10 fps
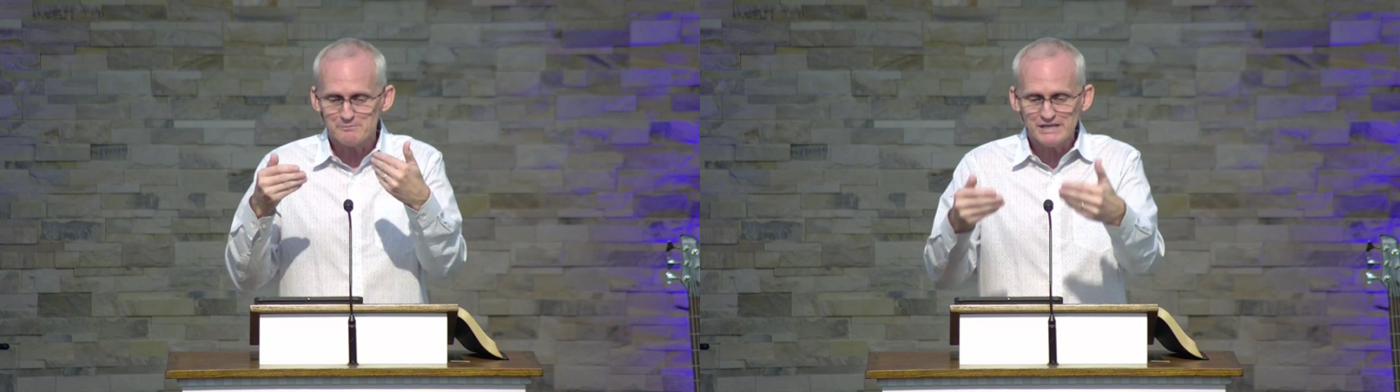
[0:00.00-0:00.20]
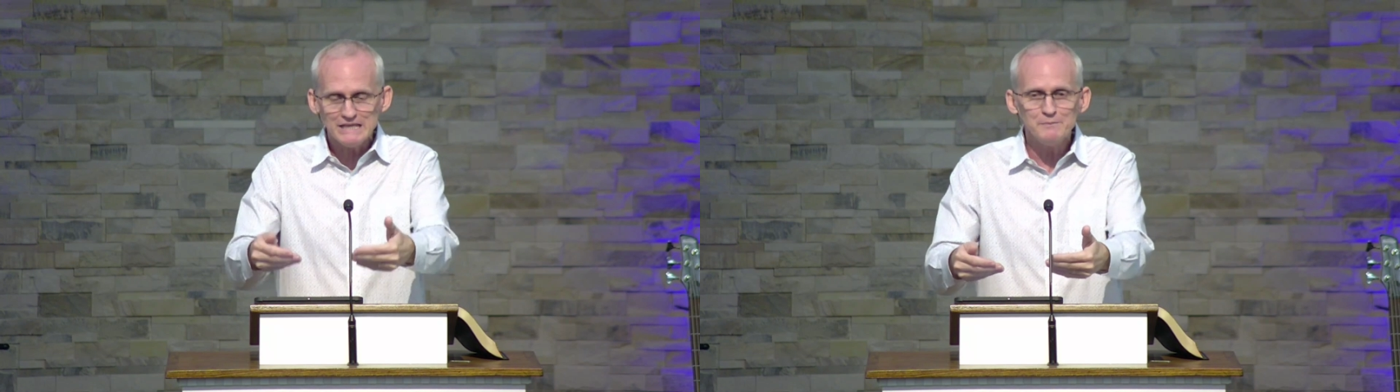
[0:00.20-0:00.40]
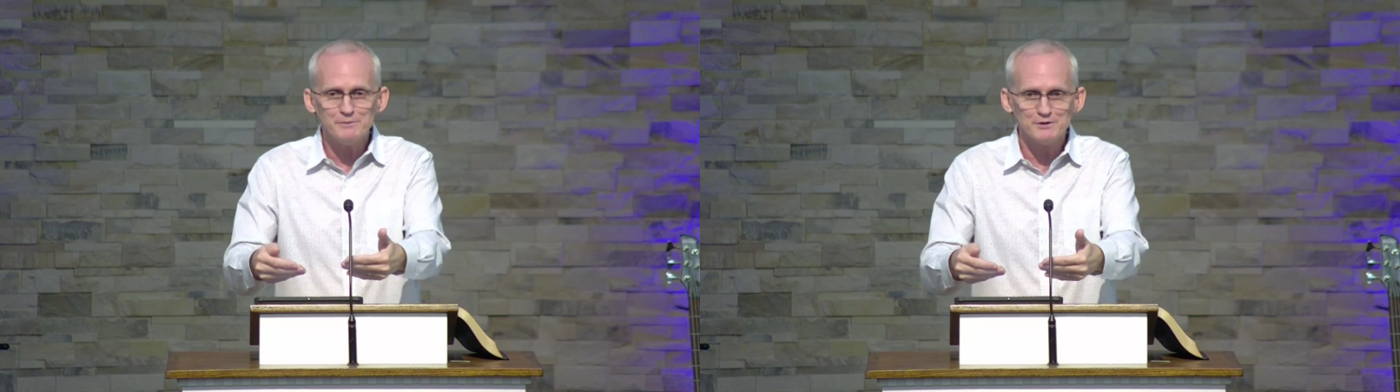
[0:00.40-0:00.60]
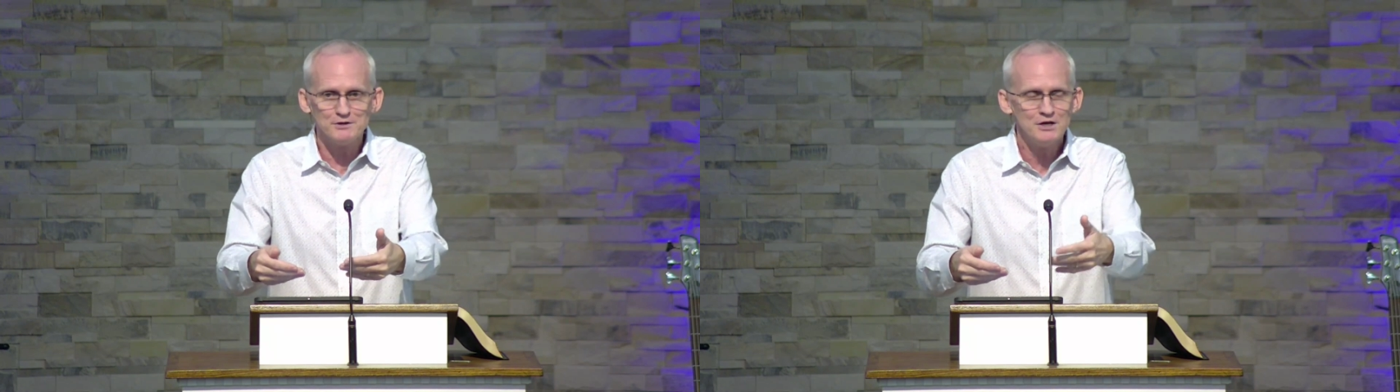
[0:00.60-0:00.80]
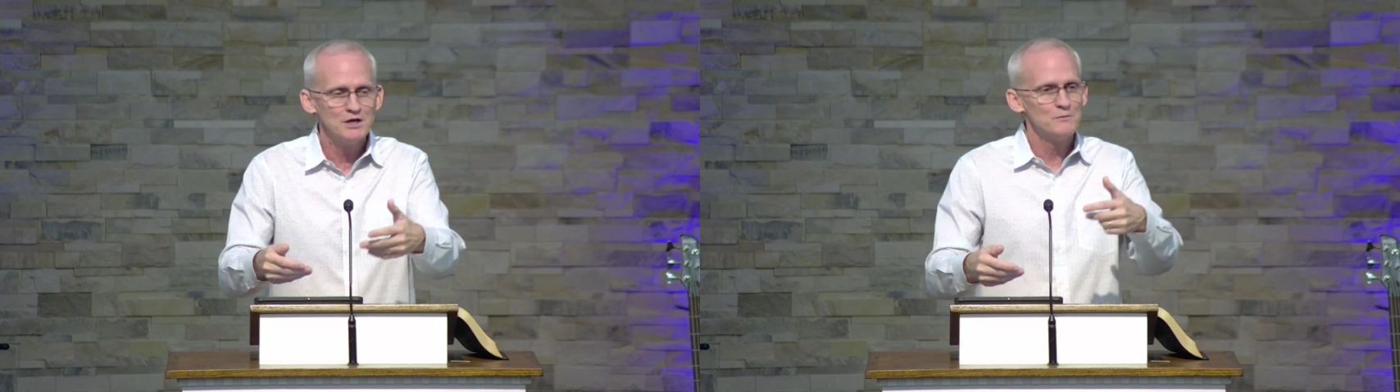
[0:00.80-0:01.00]
that
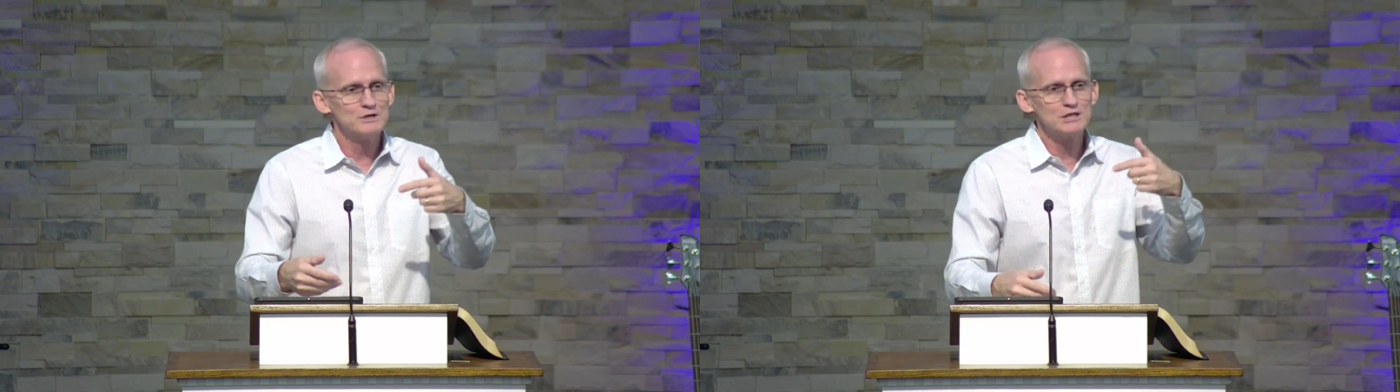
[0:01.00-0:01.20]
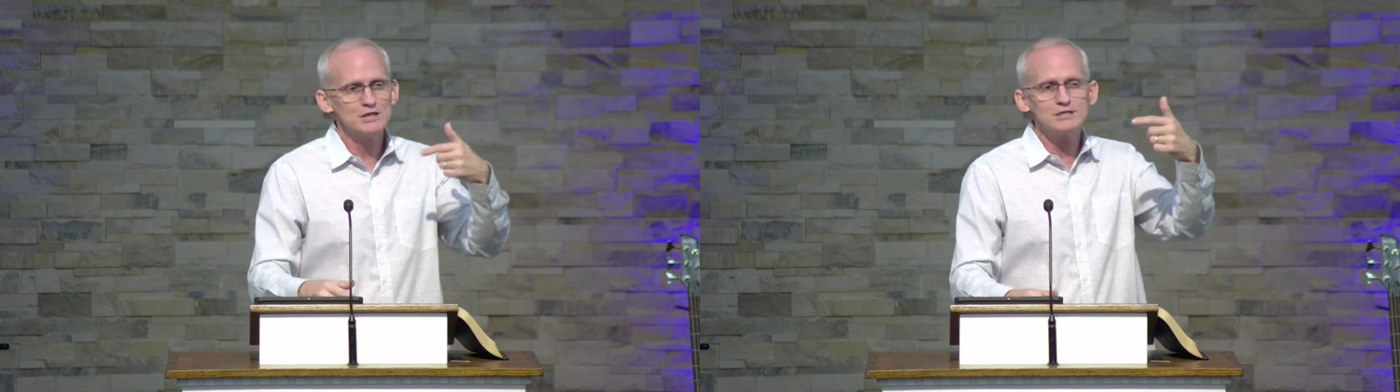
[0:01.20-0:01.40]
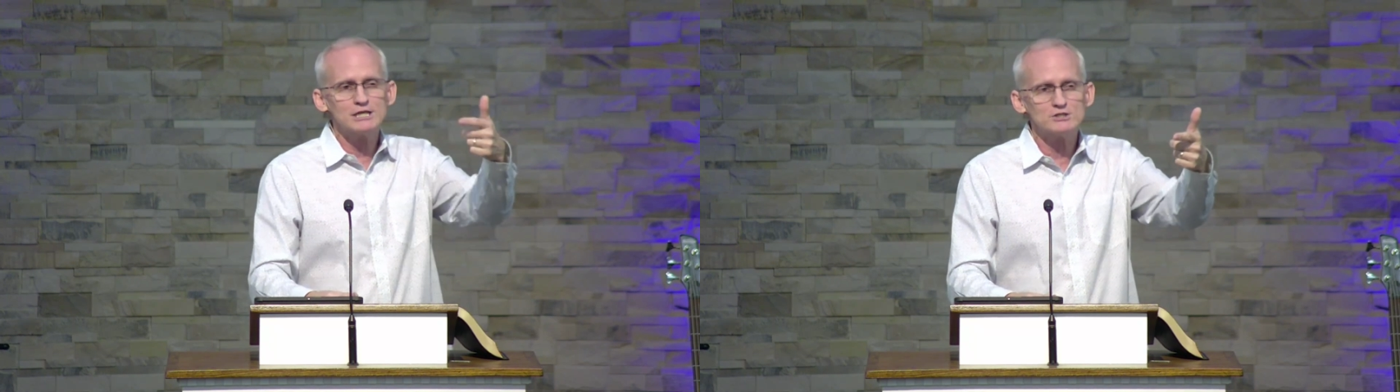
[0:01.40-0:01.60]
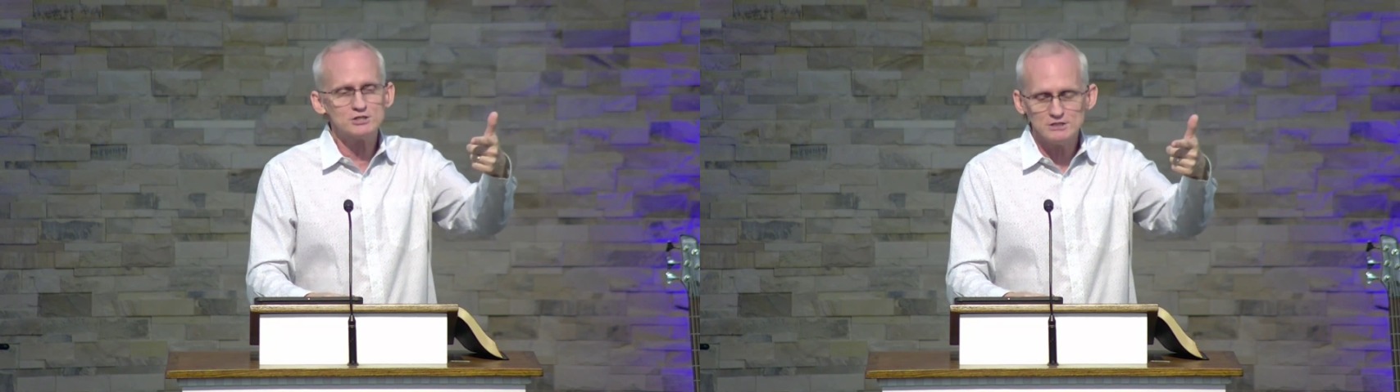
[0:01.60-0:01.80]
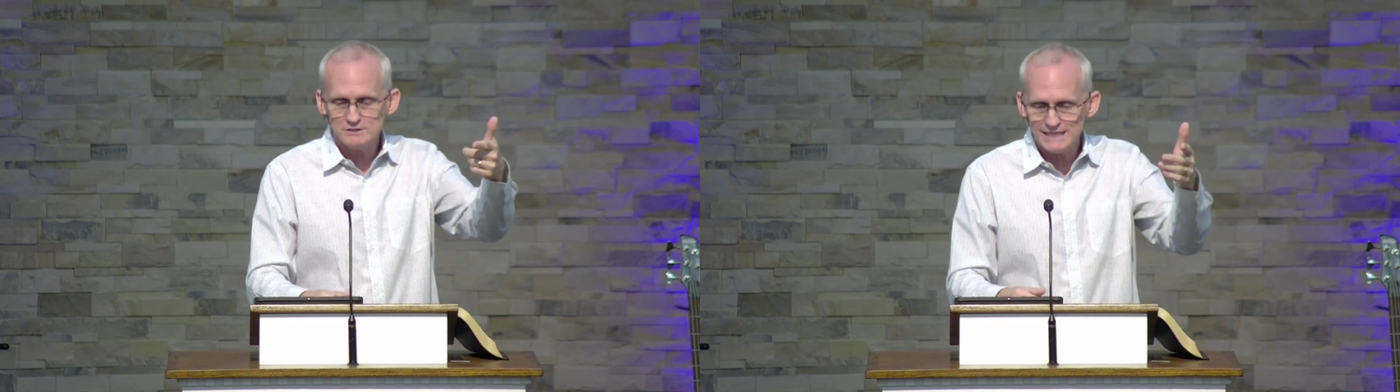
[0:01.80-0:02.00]
people would look
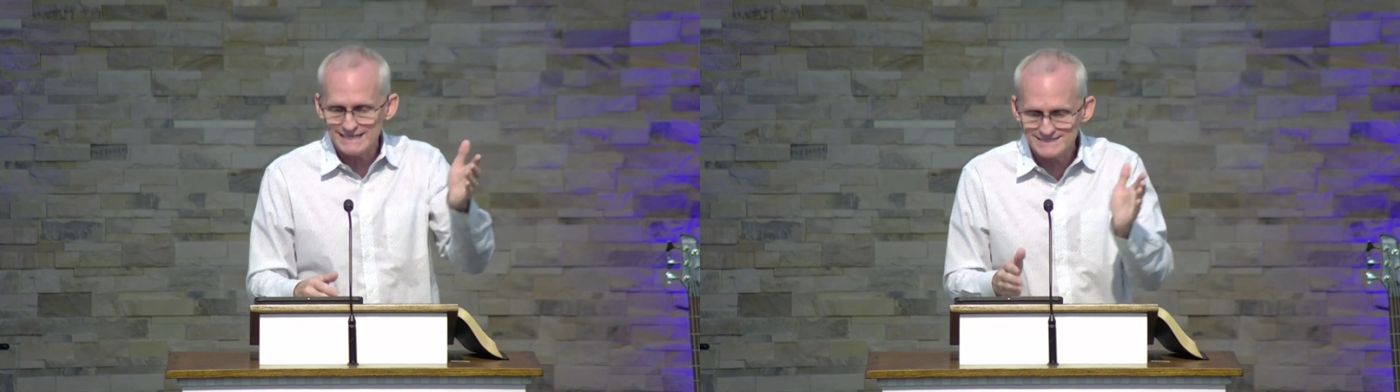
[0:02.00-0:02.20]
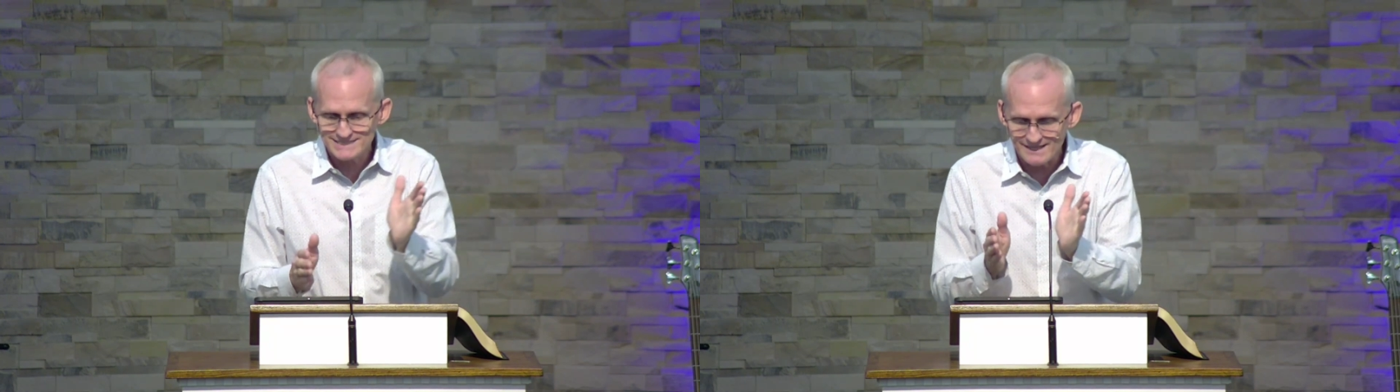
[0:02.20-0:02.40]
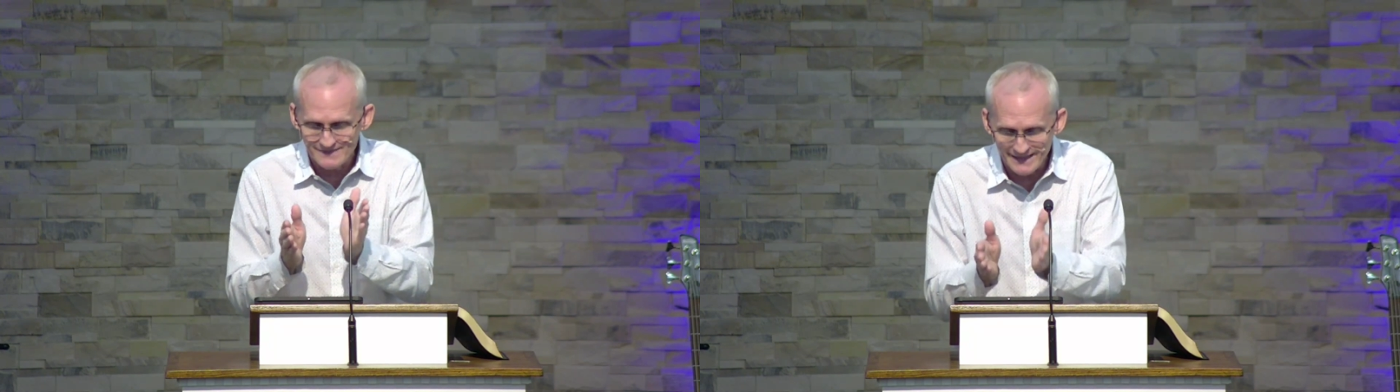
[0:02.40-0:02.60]
at you and say,